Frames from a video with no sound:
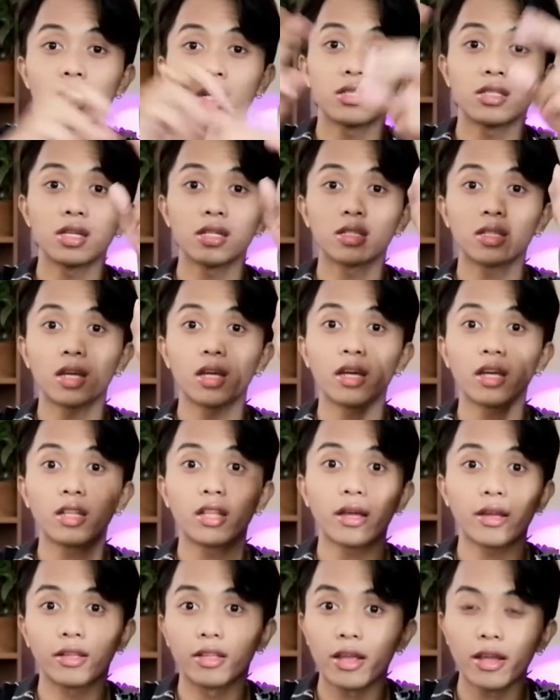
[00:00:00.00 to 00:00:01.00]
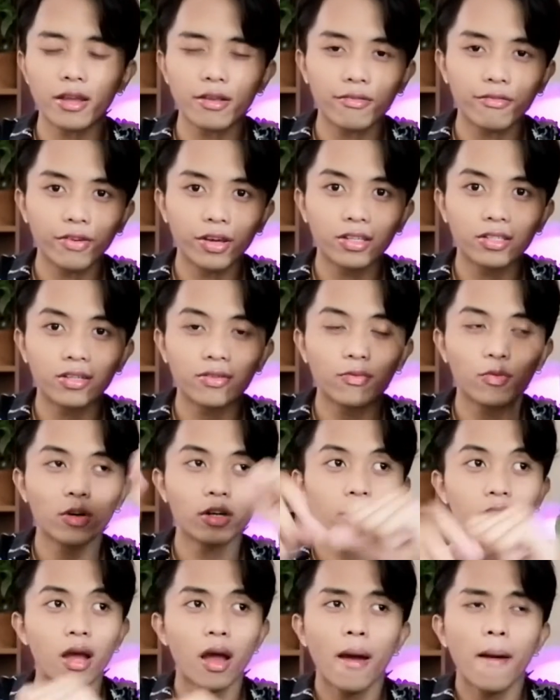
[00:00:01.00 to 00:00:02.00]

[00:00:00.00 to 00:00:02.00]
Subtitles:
as they say, like the invasive one,